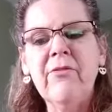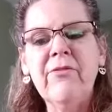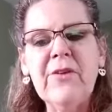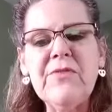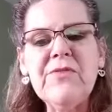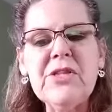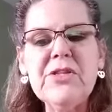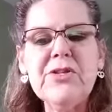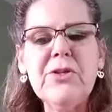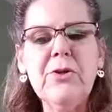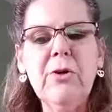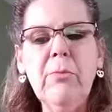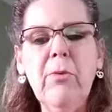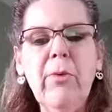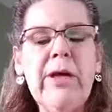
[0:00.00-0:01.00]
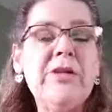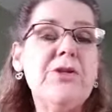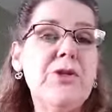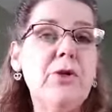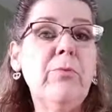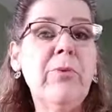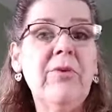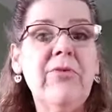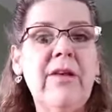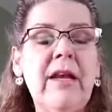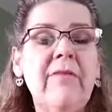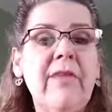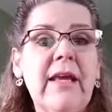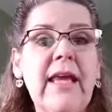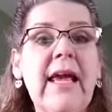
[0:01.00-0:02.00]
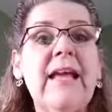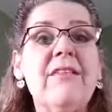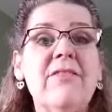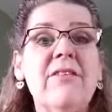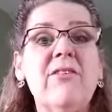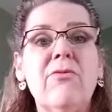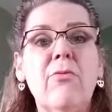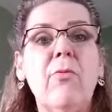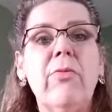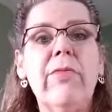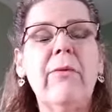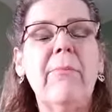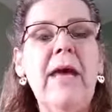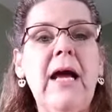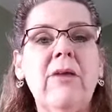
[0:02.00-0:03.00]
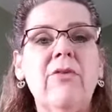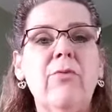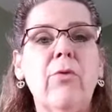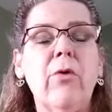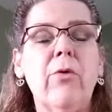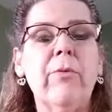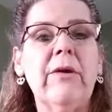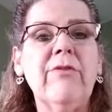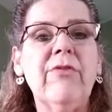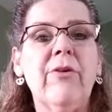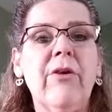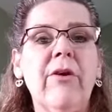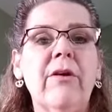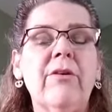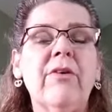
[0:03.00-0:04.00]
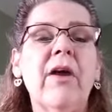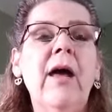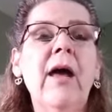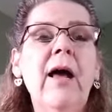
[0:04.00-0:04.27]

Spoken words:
52.2% of the cases, the pets were returned.